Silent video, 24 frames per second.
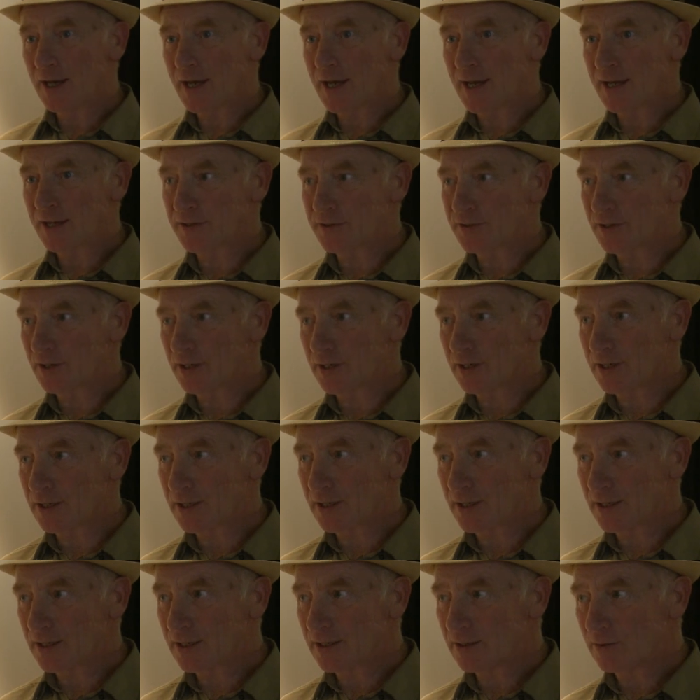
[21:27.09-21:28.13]
And
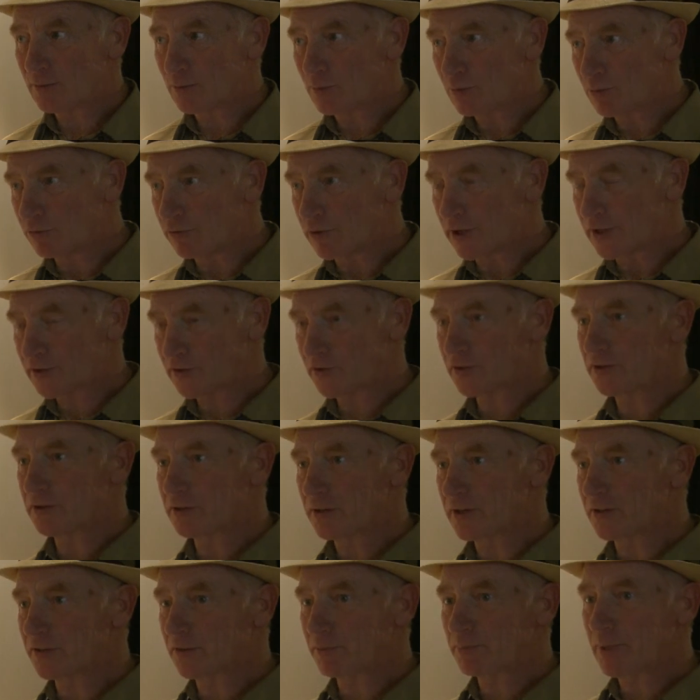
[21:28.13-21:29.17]
I
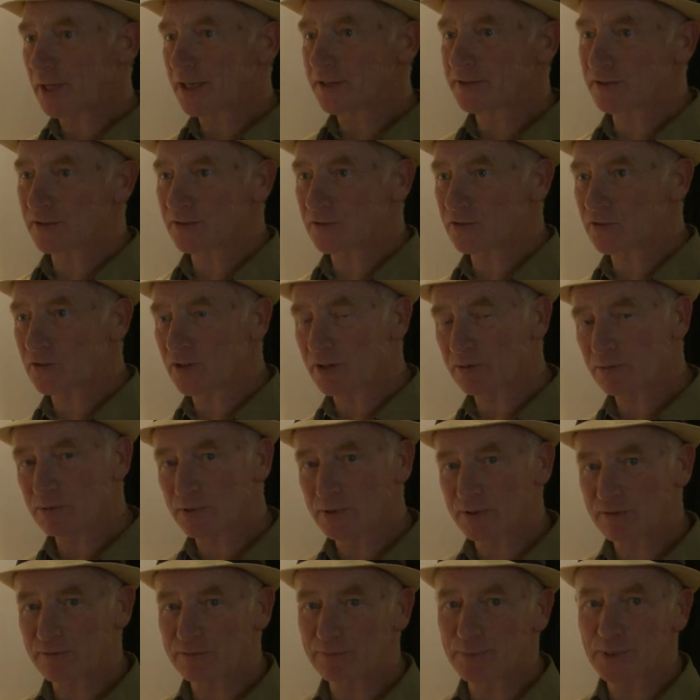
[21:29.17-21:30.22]
rescued his paintings. They
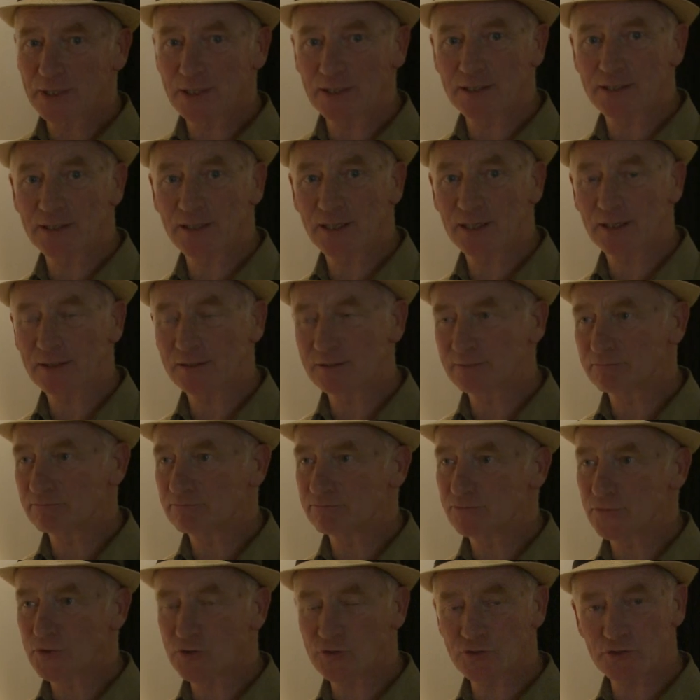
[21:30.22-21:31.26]
would have been
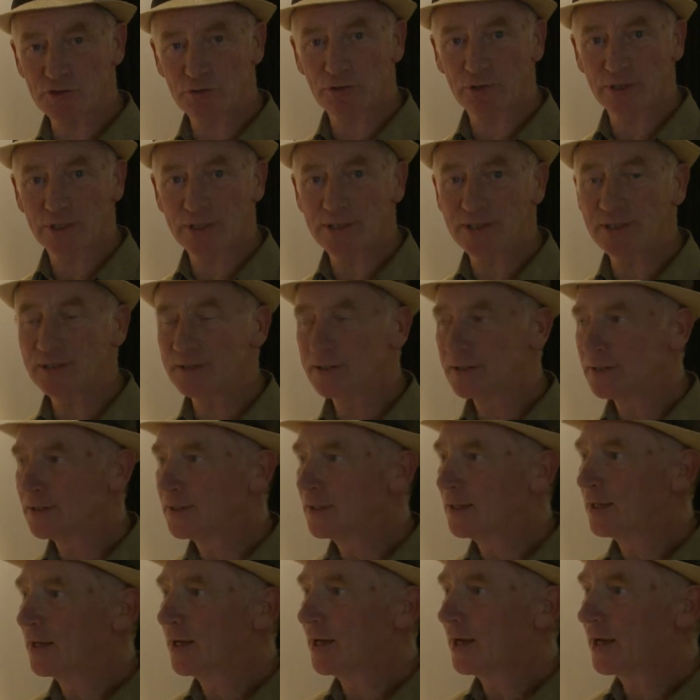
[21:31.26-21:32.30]
um, destroyed.
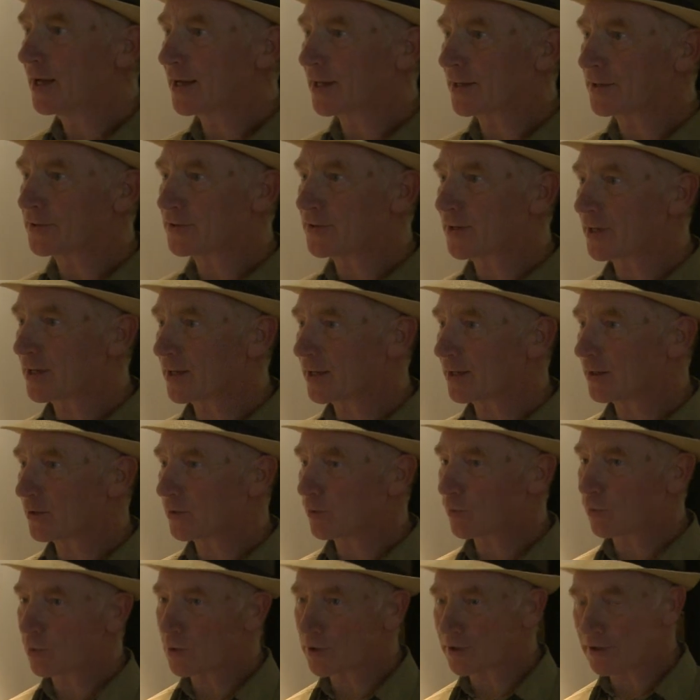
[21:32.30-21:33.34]
And uh,
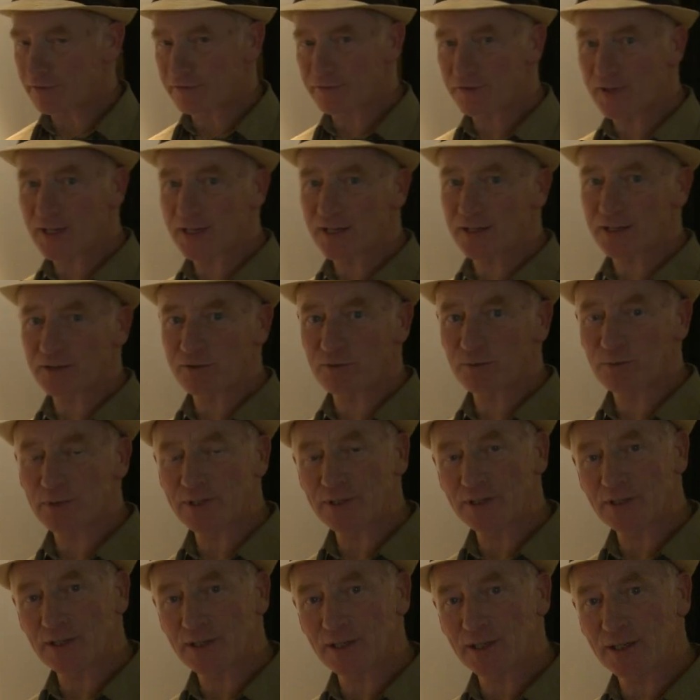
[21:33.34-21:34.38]
what I found
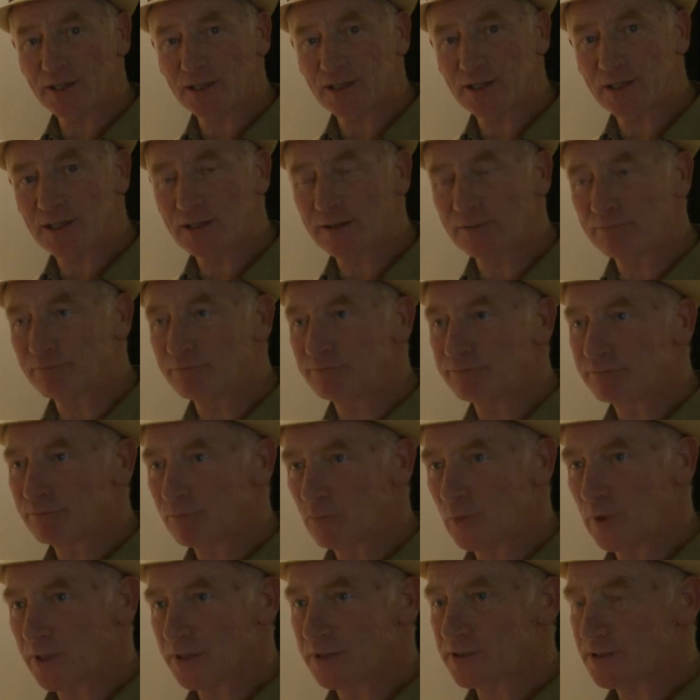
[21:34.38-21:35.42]
when I um,
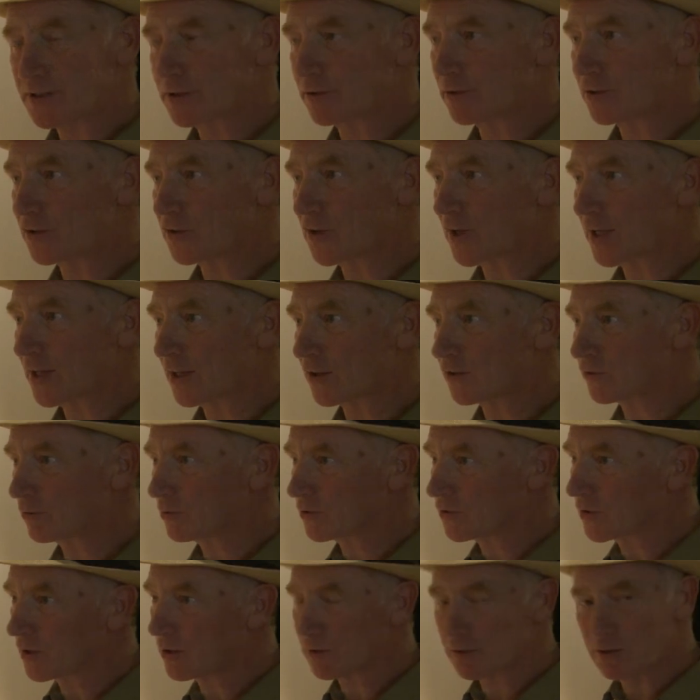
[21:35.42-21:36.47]
went into his house
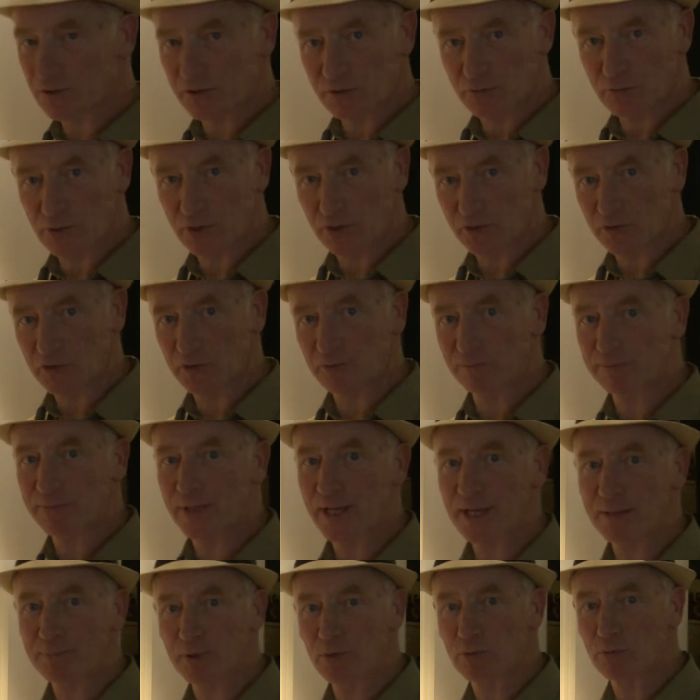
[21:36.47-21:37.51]
was a whole lot of works on
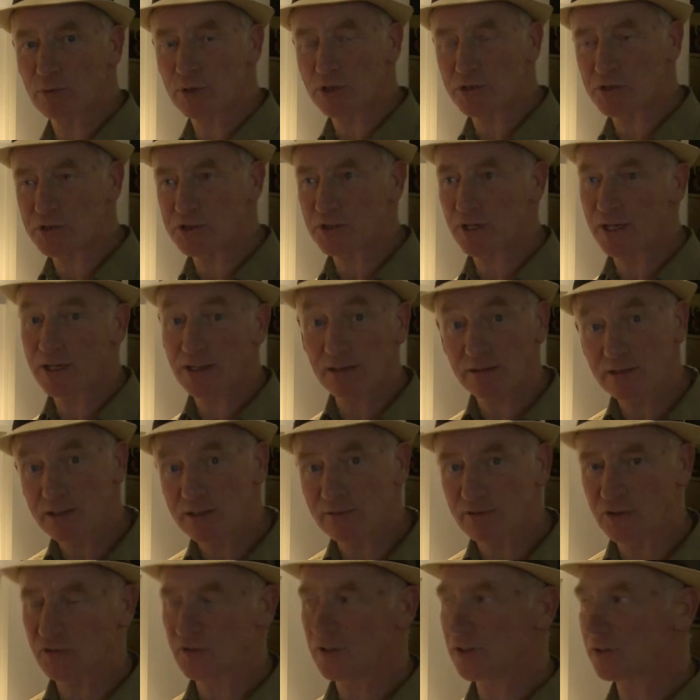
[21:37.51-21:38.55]
paper, which I had
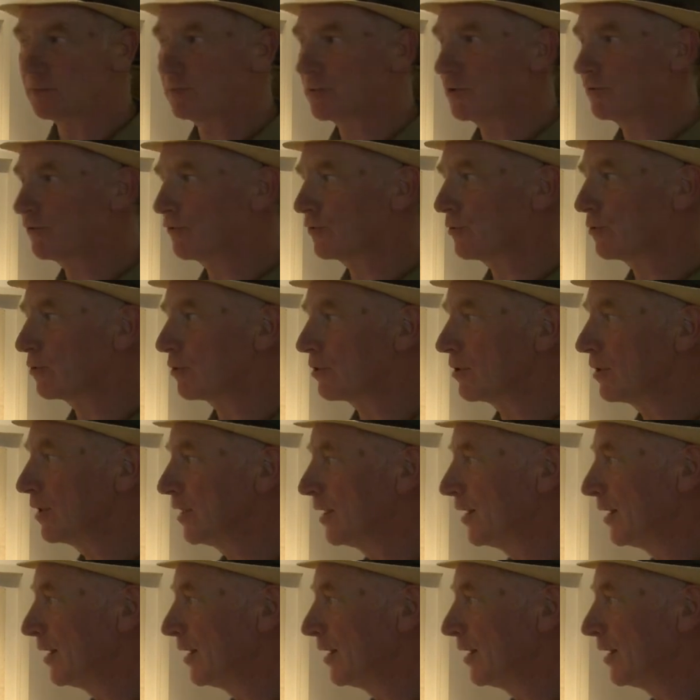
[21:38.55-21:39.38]
never seen before.